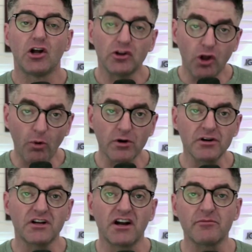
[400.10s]
Lower
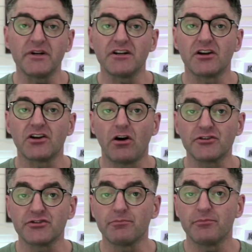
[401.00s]
government
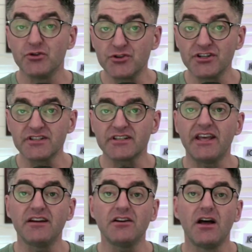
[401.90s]
contributions
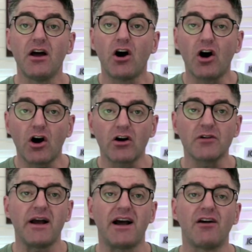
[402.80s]
can
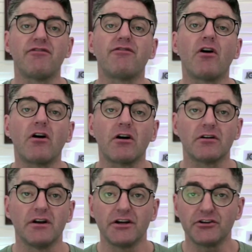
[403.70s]
harm how
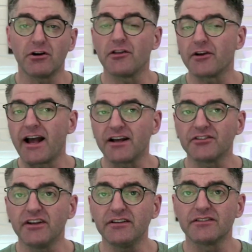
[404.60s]
far your other
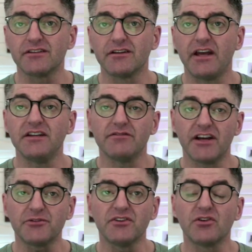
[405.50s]
assets and
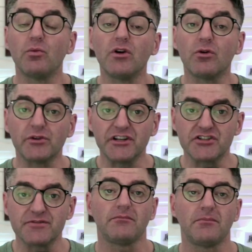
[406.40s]
investments will
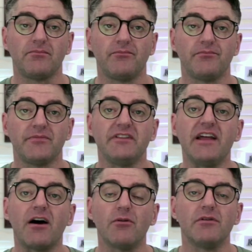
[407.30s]
reach.
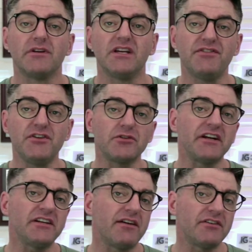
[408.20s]
Now, if you'd
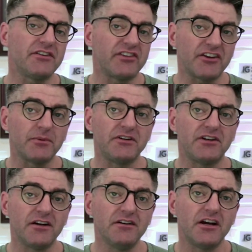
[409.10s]
like to have an assessment
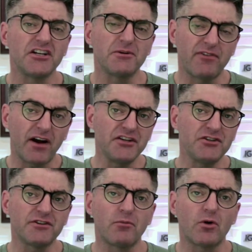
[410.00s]
done to provide
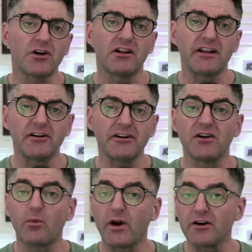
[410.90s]
you with more clarity
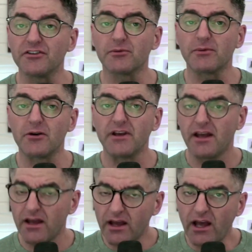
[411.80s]
and awareness around
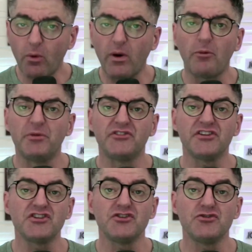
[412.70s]
how well
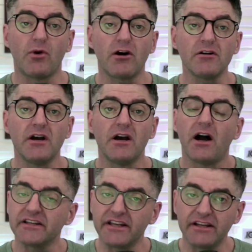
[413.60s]
positioned you are
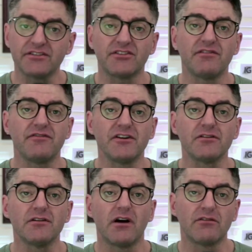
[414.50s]
against the
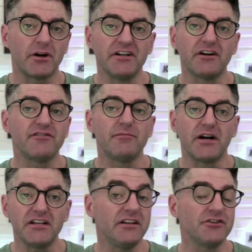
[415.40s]
fear of running out of
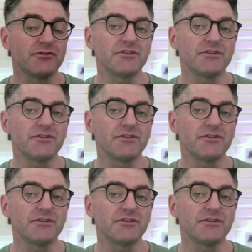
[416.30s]
money in your